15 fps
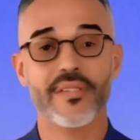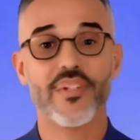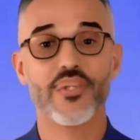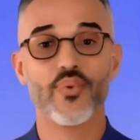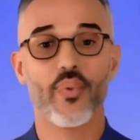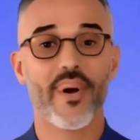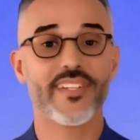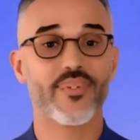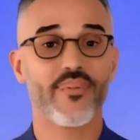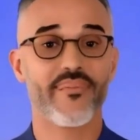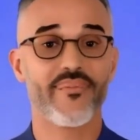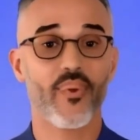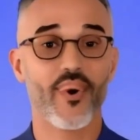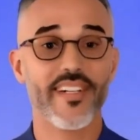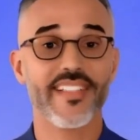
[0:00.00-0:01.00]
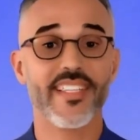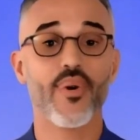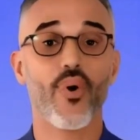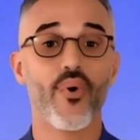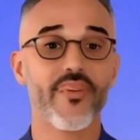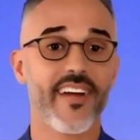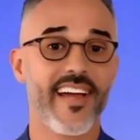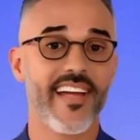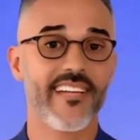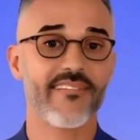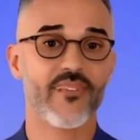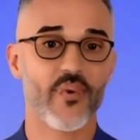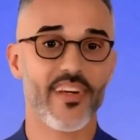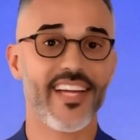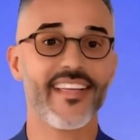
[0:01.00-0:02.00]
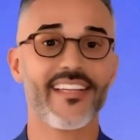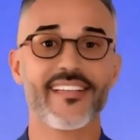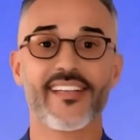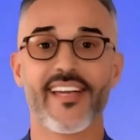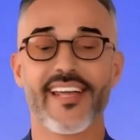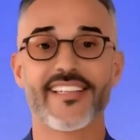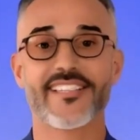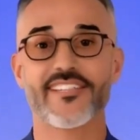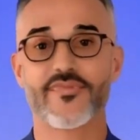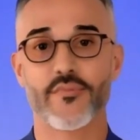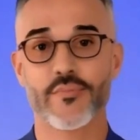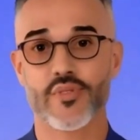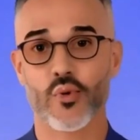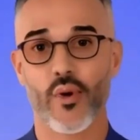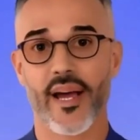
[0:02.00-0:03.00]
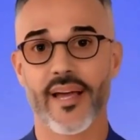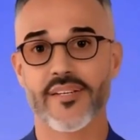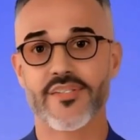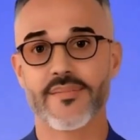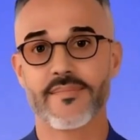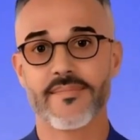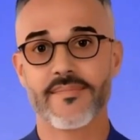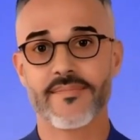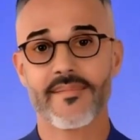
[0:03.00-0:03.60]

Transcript: when you want to avoid the overhead of creating classes from scratch.